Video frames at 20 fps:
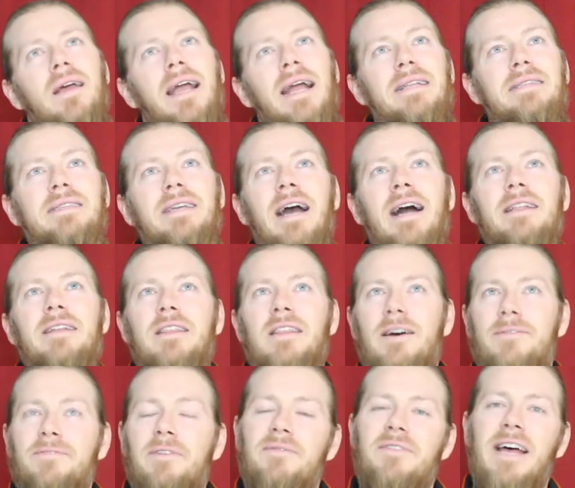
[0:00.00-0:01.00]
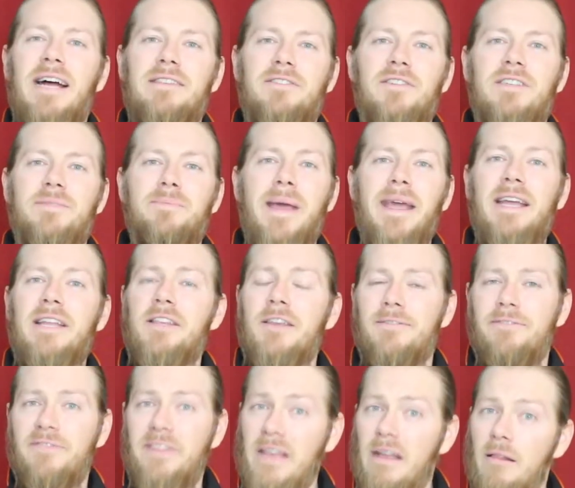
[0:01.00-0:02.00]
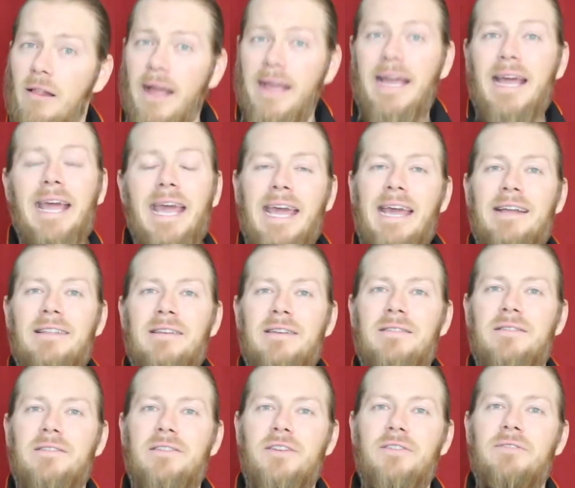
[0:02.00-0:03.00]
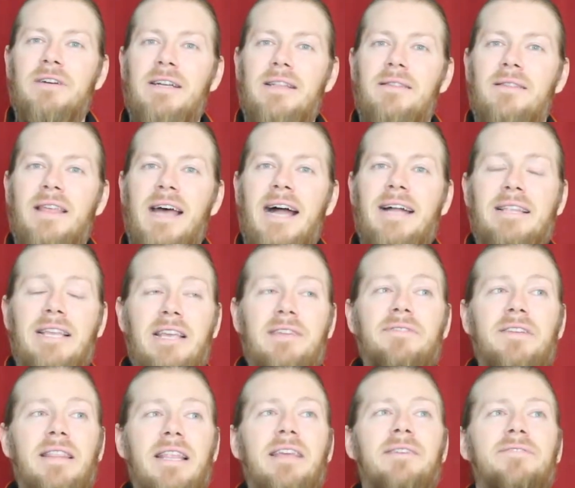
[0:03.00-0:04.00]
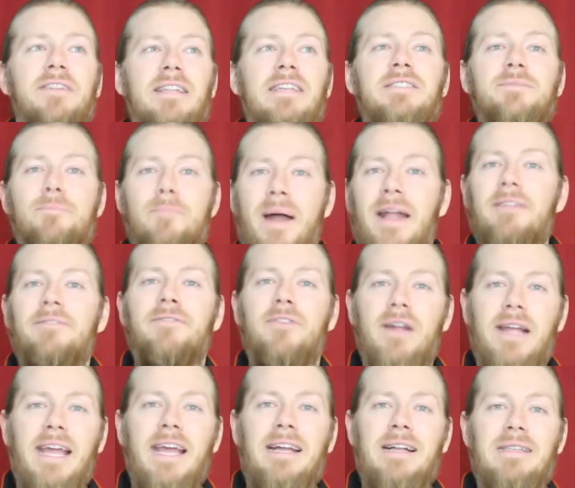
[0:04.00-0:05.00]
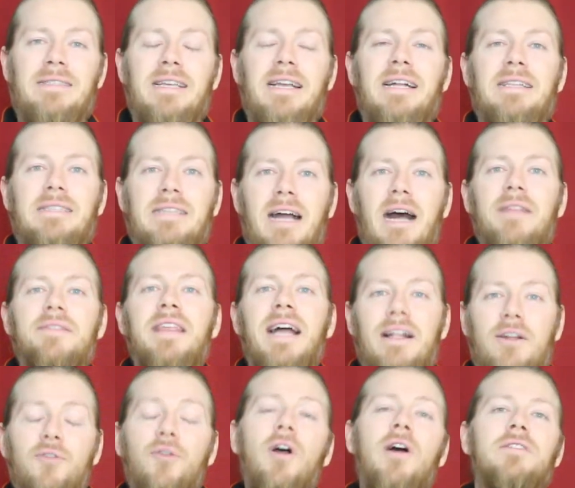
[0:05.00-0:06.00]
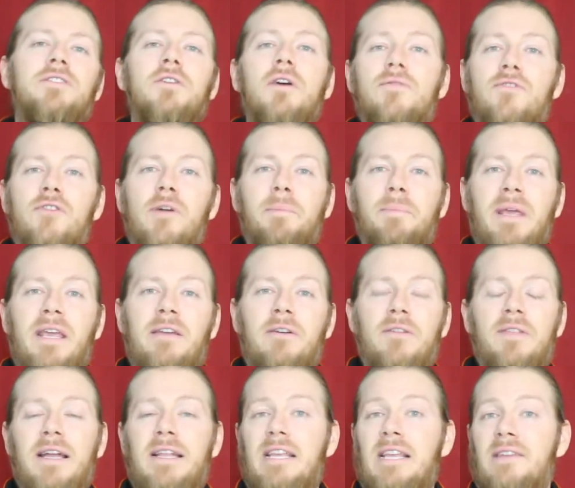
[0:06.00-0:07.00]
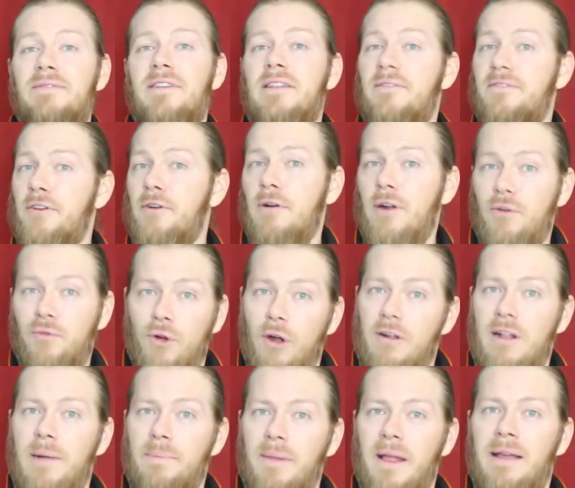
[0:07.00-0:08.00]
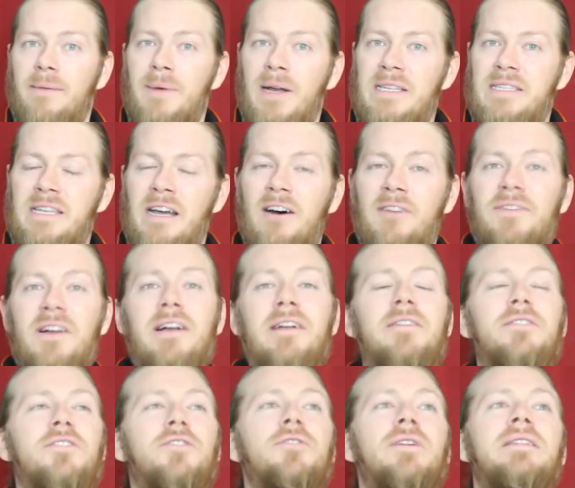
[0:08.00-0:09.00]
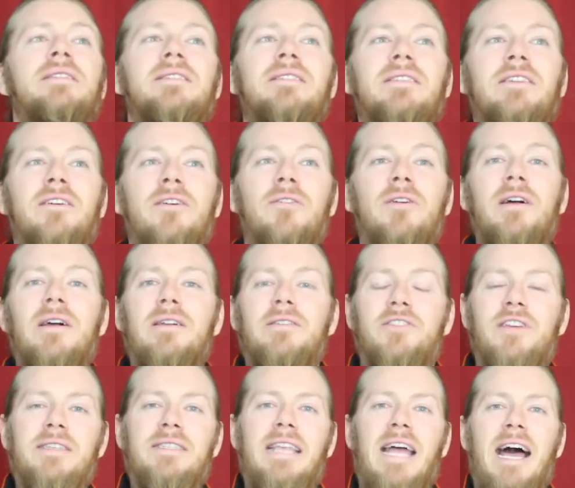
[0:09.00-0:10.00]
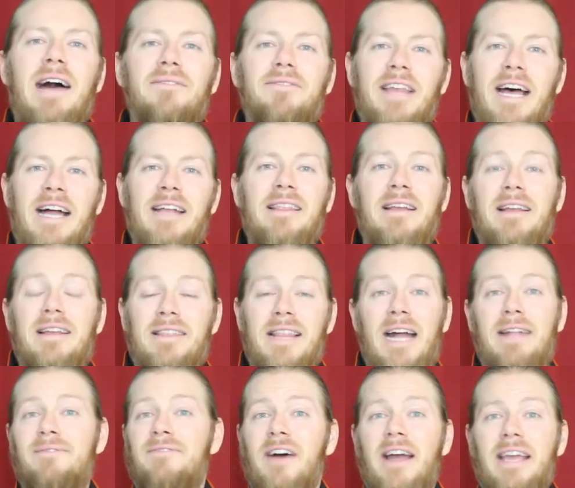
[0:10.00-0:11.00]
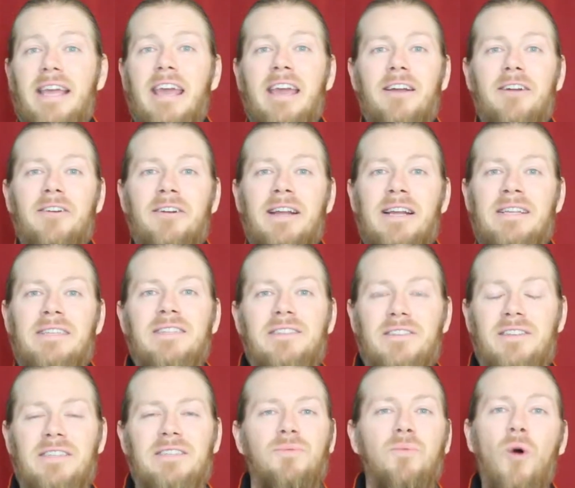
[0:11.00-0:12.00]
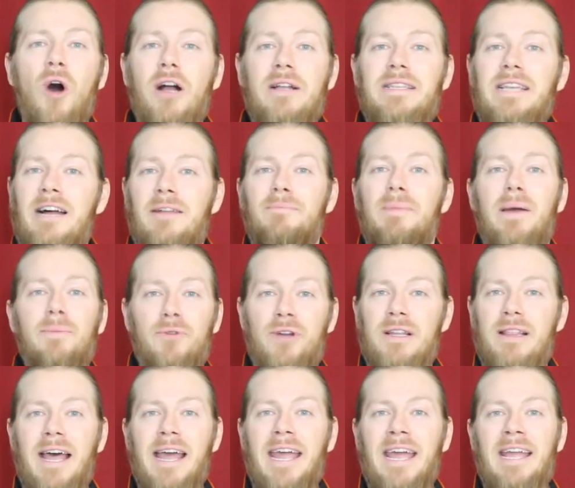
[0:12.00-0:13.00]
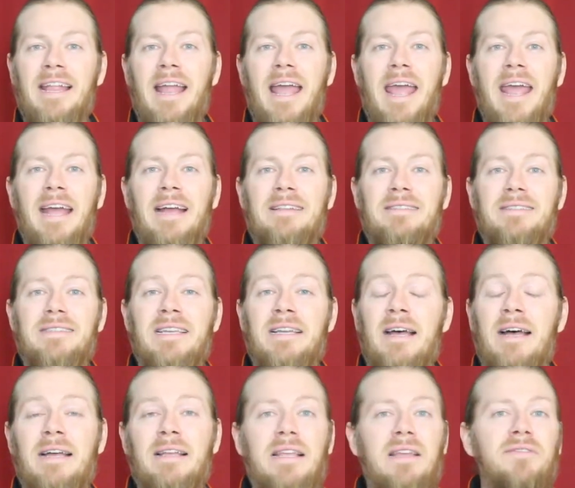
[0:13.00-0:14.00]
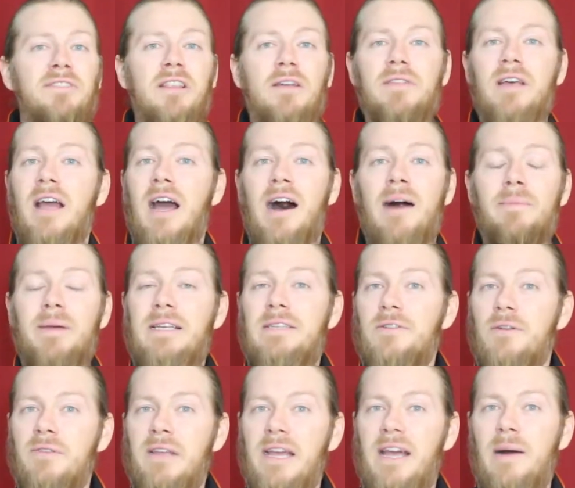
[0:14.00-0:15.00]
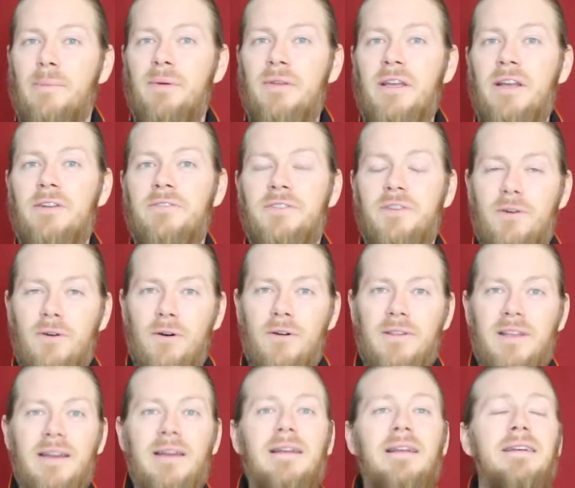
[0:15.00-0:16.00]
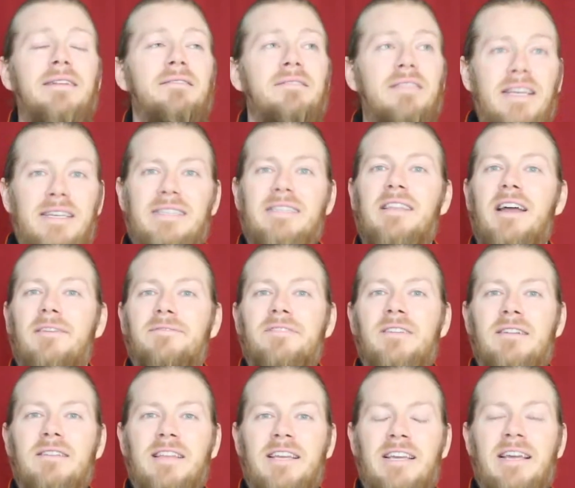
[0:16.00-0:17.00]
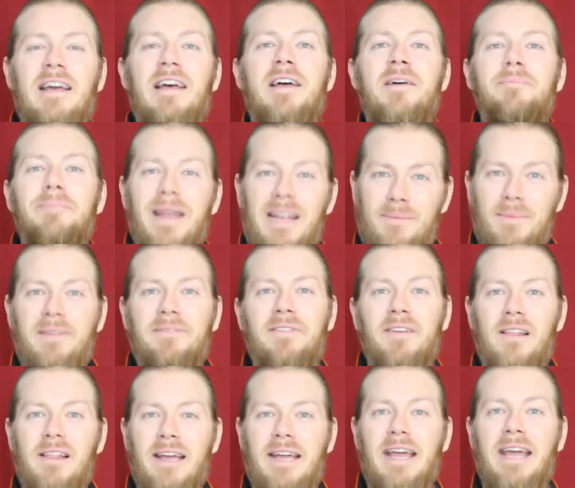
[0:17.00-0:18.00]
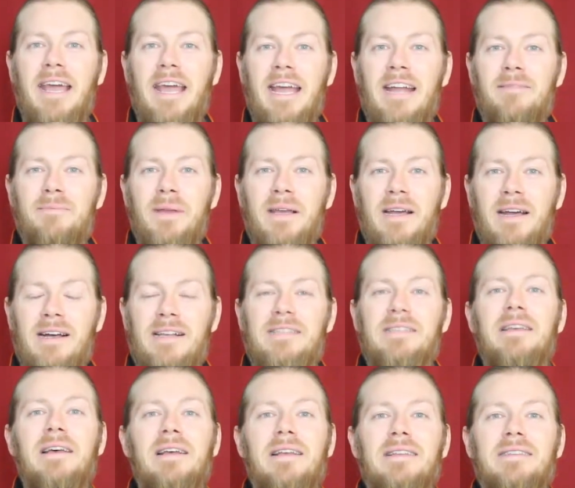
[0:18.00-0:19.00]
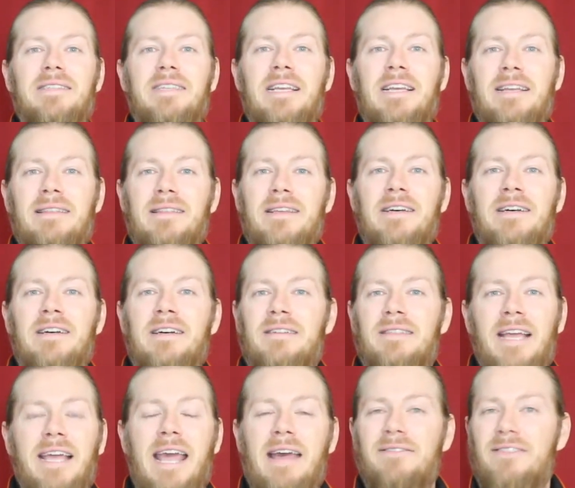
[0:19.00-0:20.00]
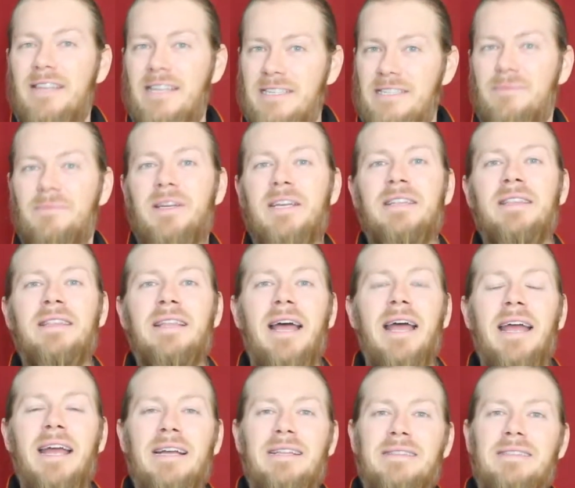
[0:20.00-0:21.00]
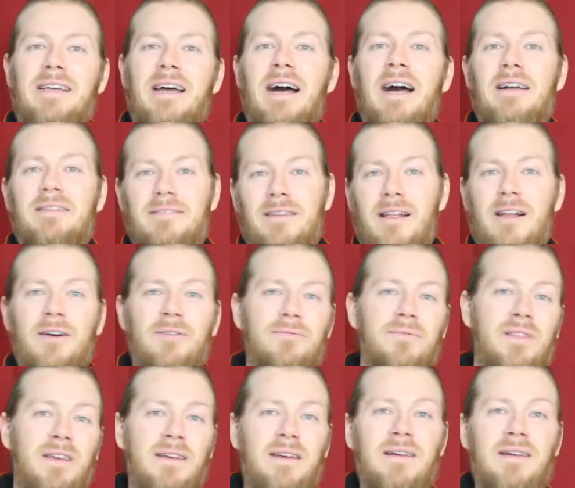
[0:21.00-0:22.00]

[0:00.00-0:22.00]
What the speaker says: it's got enough of that just making you feel like a kid to it, that even if it is meant for kids, it's got that crossover appeal that even if you're a grown-up like myself, you can still just have that vicarious, just walk down memory lane. And even though the comic is only a couple years old, this definitely made me feel like a kid, because seeing the Kevin Eastman and you know,